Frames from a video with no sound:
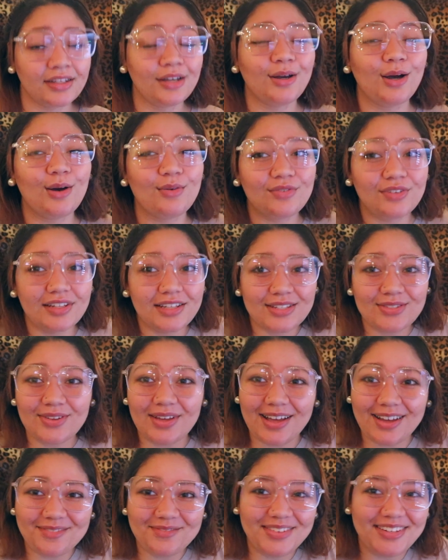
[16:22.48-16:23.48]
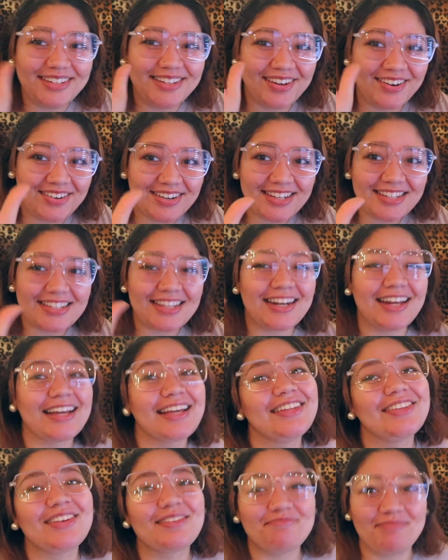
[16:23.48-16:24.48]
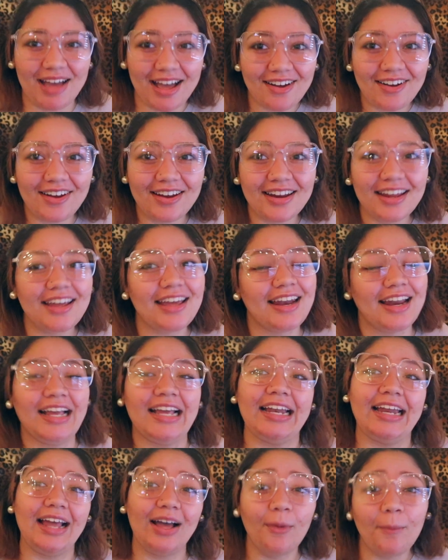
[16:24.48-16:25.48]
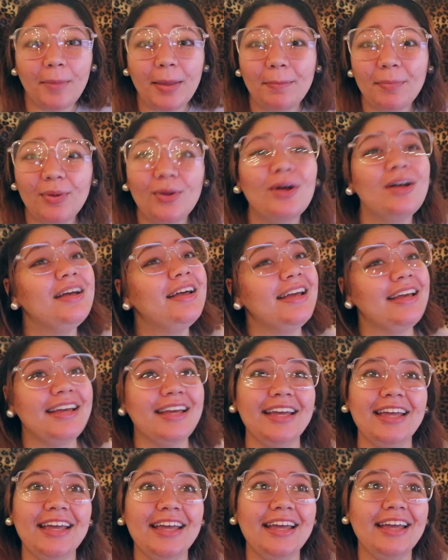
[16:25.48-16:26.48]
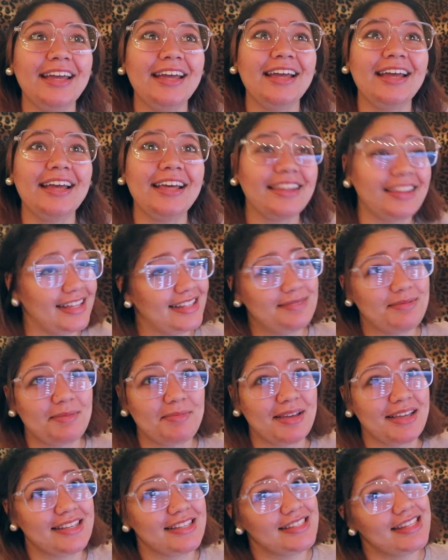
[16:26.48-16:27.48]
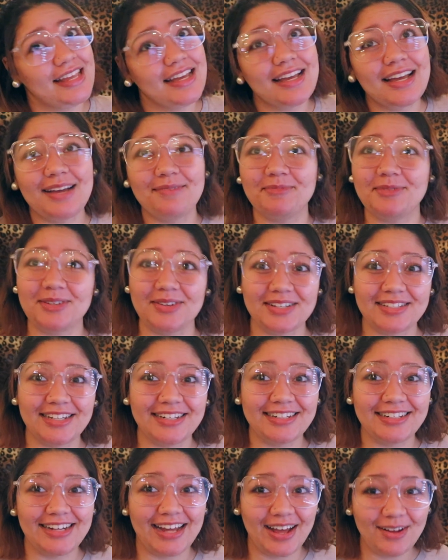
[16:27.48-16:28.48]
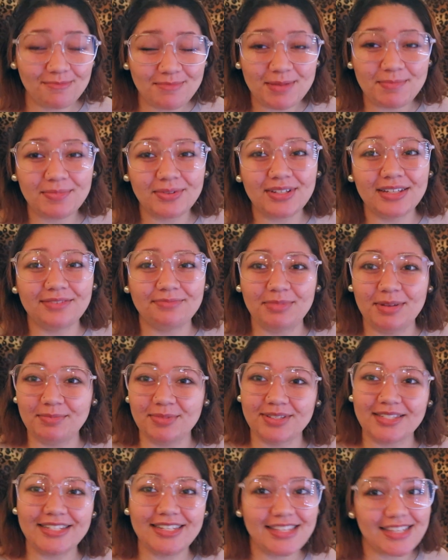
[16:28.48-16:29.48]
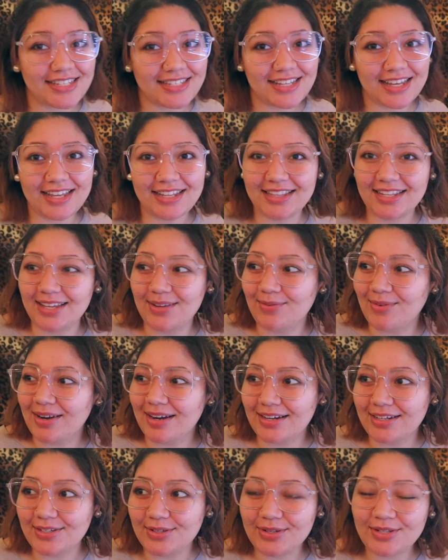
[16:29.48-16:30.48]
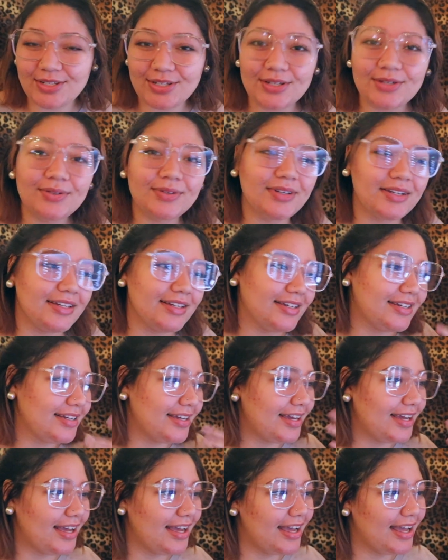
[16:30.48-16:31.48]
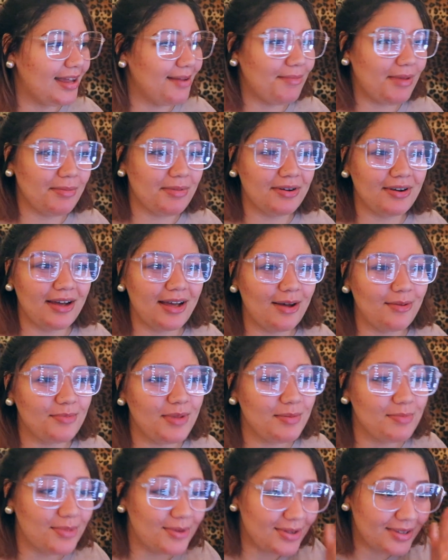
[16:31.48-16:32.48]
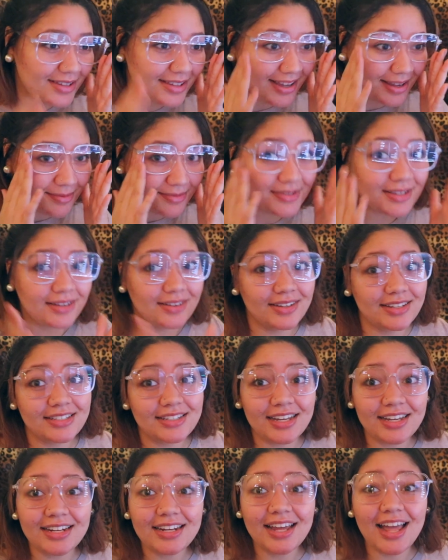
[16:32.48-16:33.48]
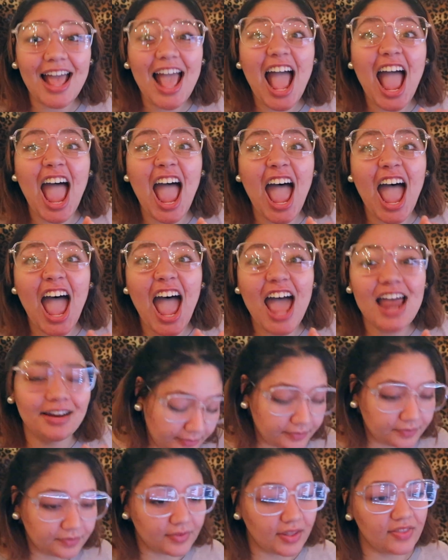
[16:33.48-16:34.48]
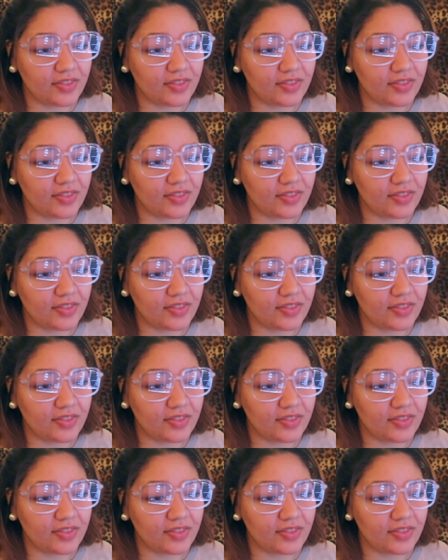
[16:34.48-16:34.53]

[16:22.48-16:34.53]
hopefully this will help me notice and I can look back on it and I can help people. That's my biggest thing. I'm so excited to help people. If people see this and they want to do it too, and maybe it'll help people, I'm so excited. And